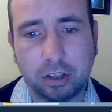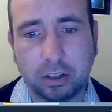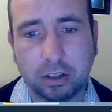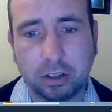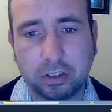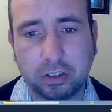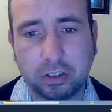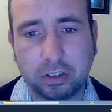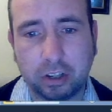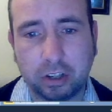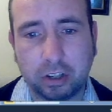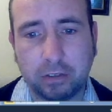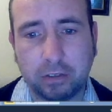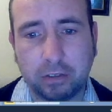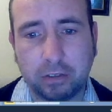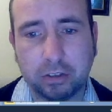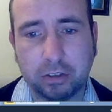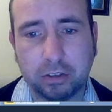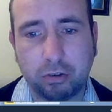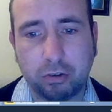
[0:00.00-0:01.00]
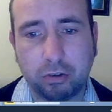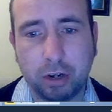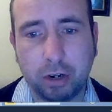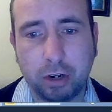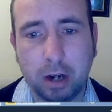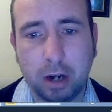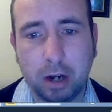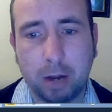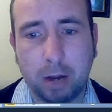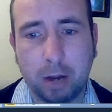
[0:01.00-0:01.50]
serves 3
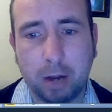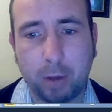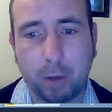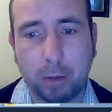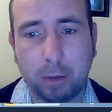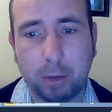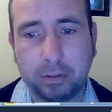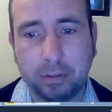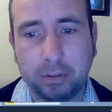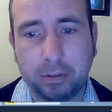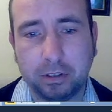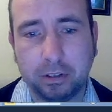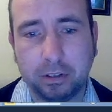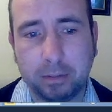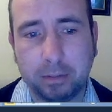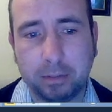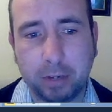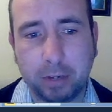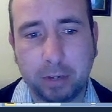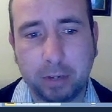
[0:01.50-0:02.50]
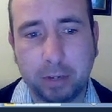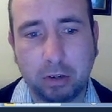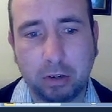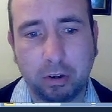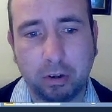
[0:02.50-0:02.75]
purposes in Bitcoin.